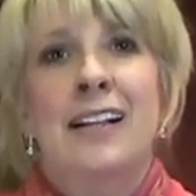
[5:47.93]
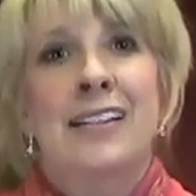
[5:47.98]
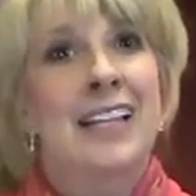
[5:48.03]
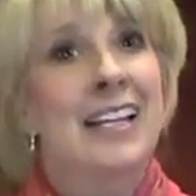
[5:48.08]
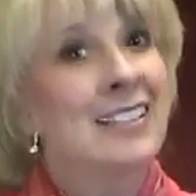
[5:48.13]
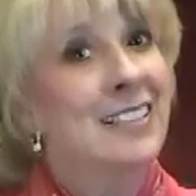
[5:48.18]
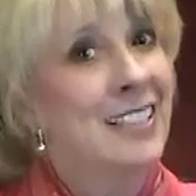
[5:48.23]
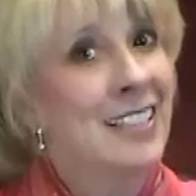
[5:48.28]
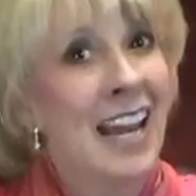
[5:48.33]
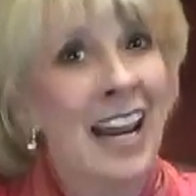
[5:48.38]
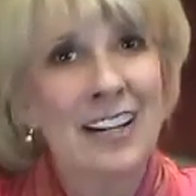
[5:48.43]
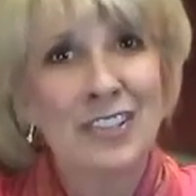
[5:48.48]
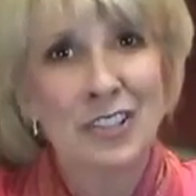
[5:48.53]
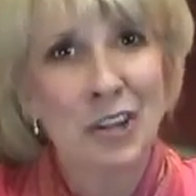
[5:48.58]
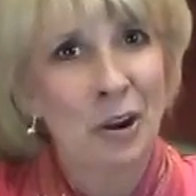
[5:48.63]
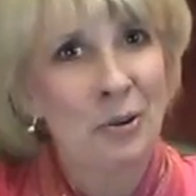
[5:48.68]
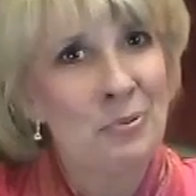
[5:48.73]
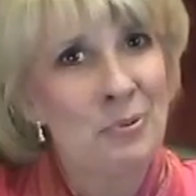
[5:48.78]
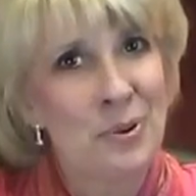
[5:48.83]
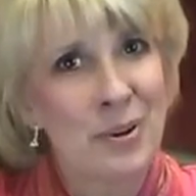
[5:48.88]
let's change
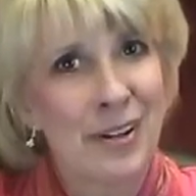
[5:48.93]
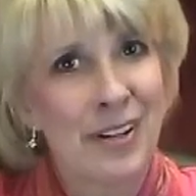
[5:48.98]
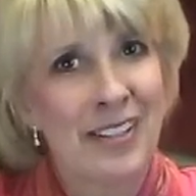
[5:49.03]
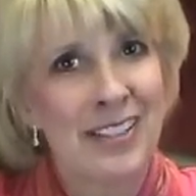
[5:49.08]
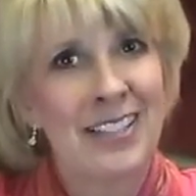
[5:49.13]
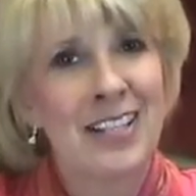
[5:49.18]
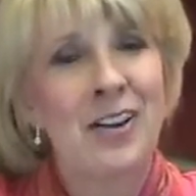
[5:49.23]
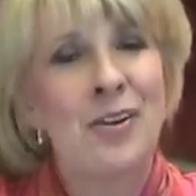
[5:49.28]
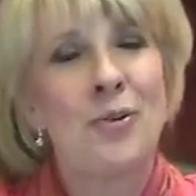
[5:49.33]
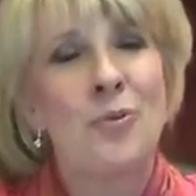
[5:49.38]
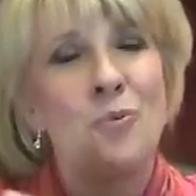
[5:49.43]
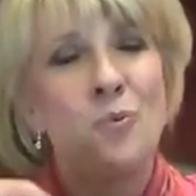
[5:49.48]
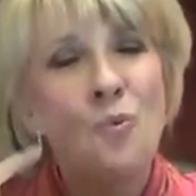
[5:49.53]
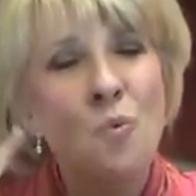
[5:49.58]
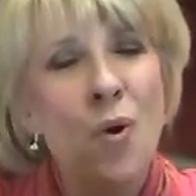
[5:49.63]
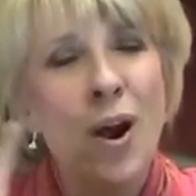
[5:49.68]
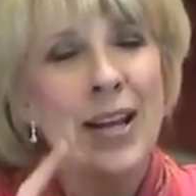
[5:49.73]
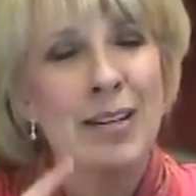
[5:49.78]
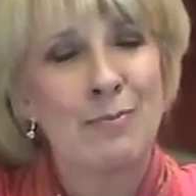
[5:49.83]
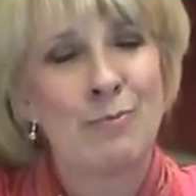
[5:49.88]
our worlds
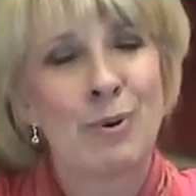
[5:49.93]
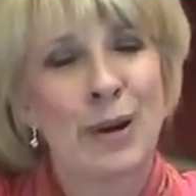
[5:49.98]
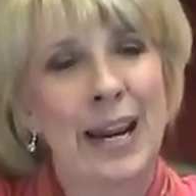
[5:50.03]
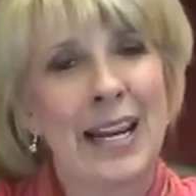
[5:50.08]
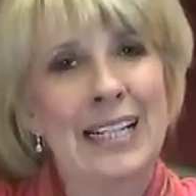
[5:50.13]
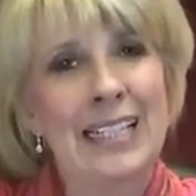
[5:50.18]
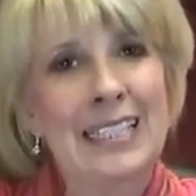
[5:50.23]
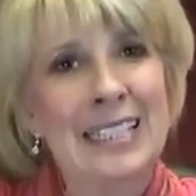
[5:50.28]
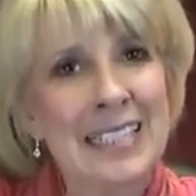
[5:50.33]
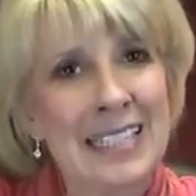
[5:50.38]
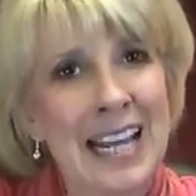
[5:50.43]
one brain